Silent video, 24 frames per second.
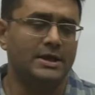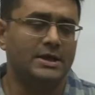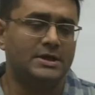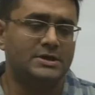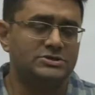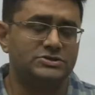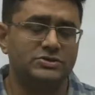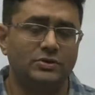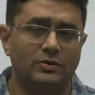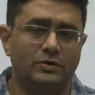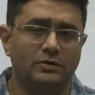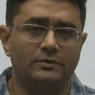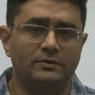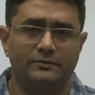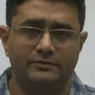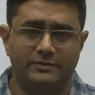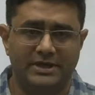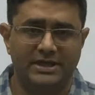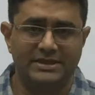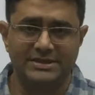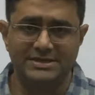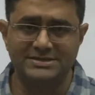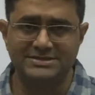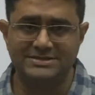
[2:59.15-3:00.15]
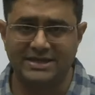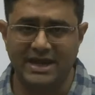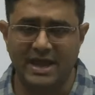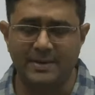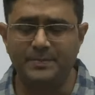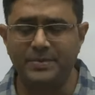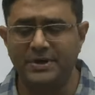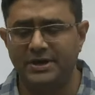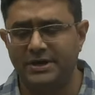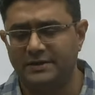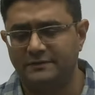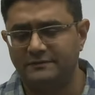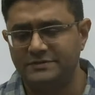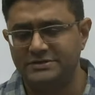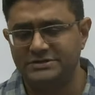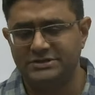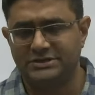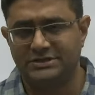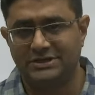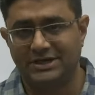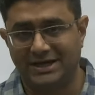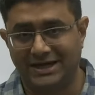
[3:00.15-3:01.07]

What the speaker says: So in this rapid revision,